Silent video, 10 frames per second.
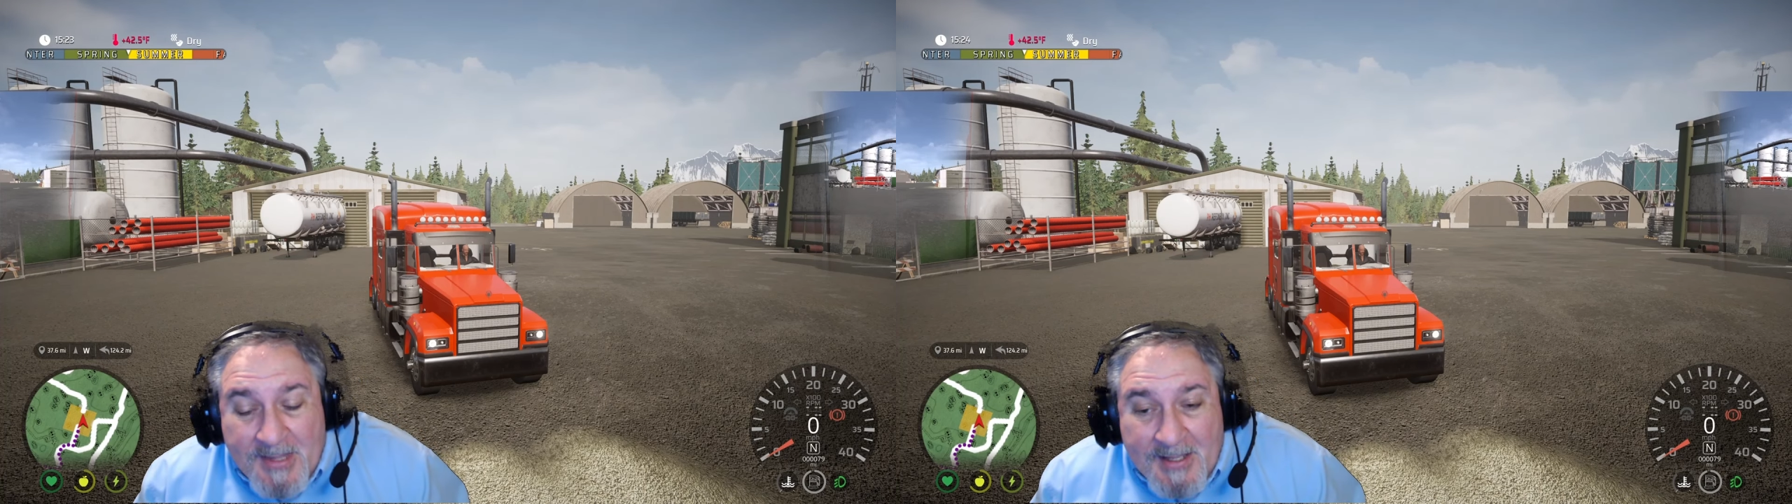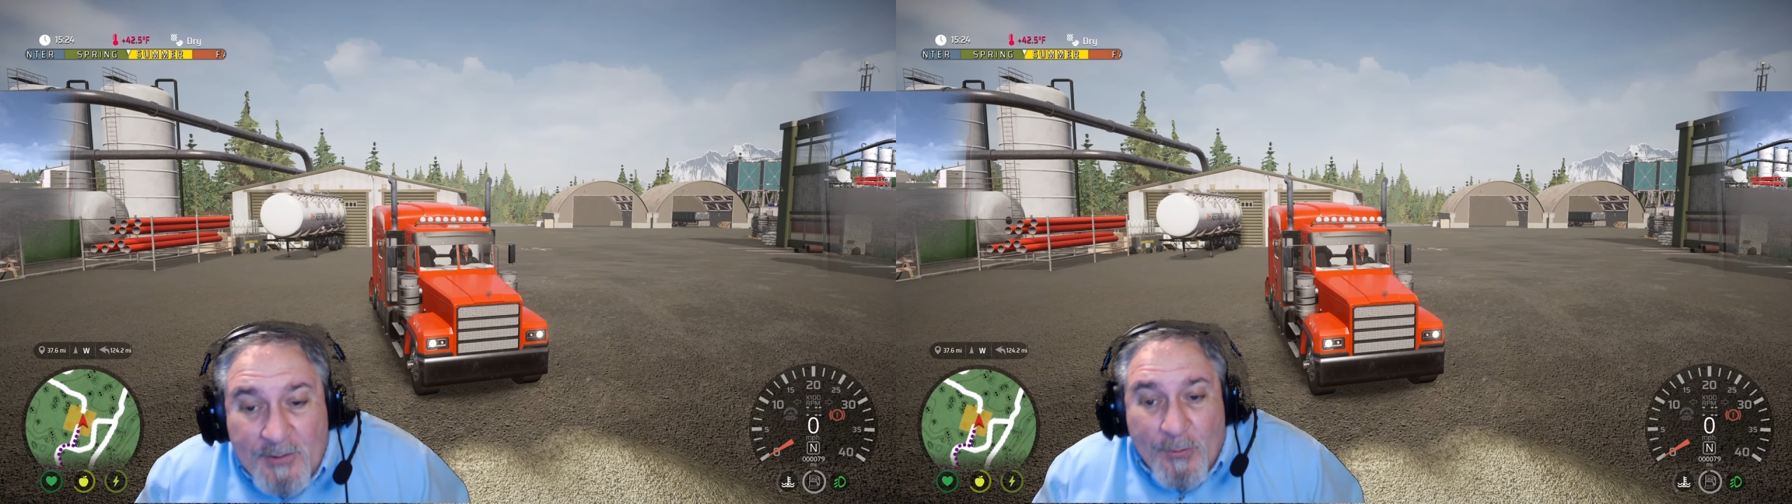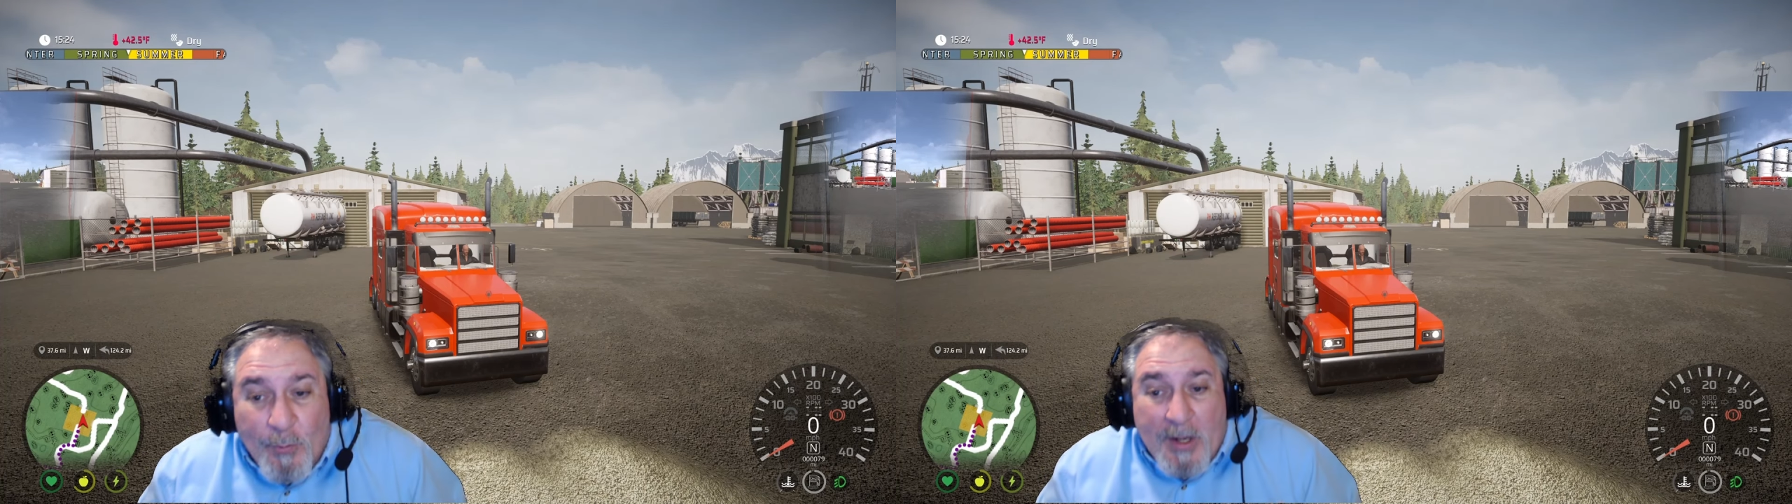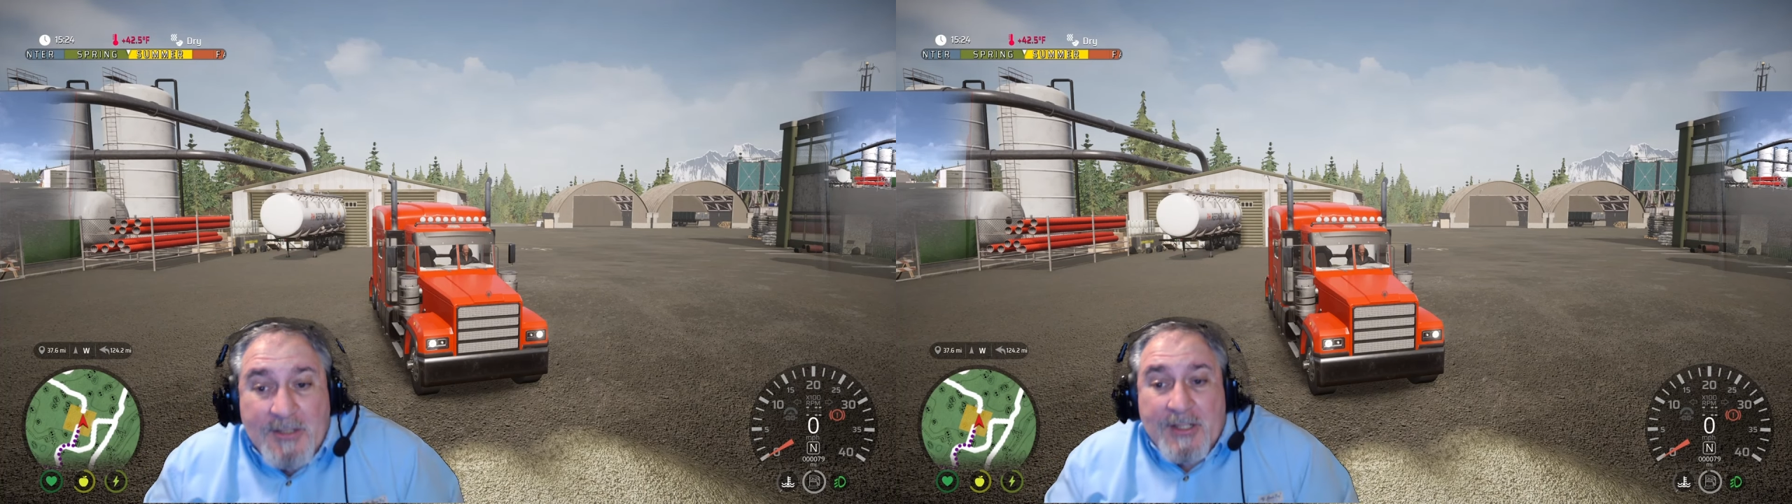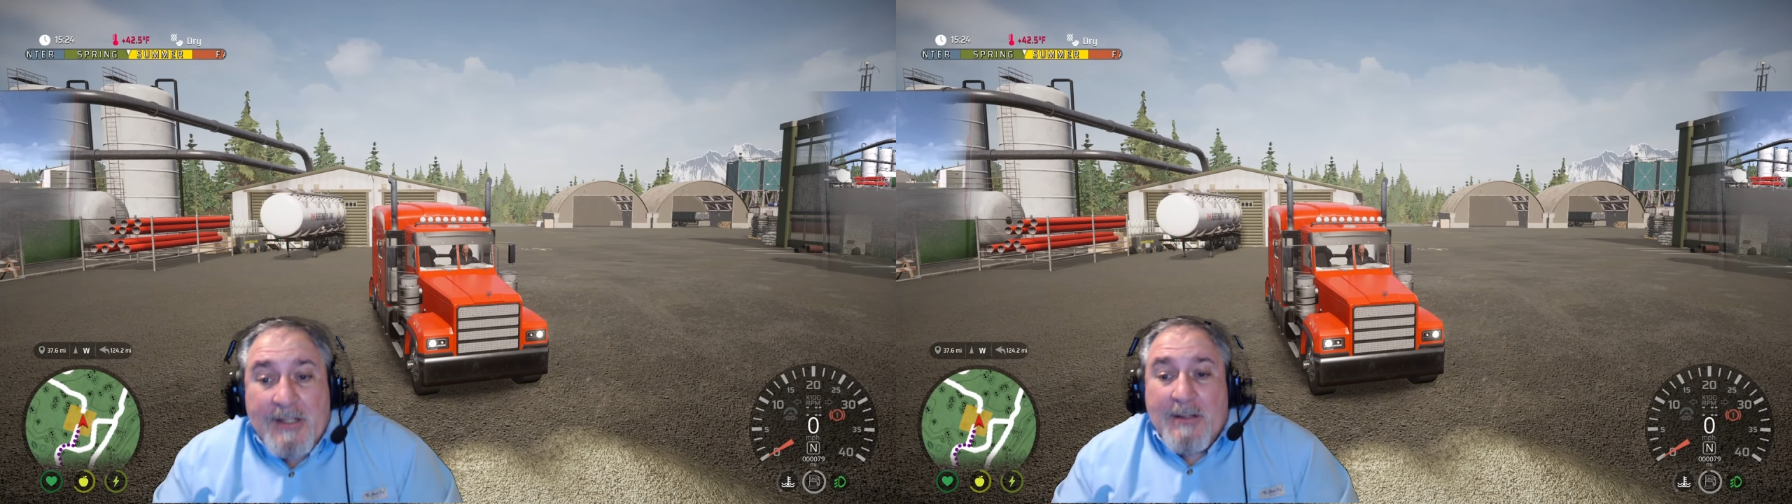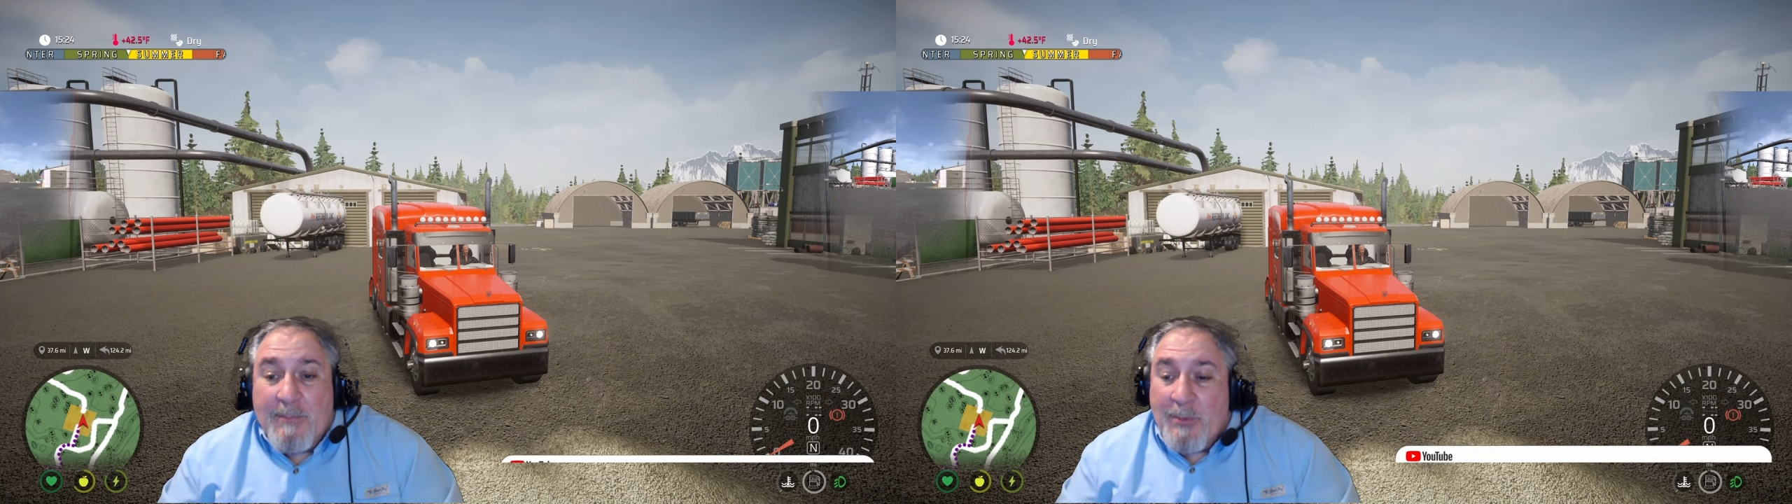Thanks for watching.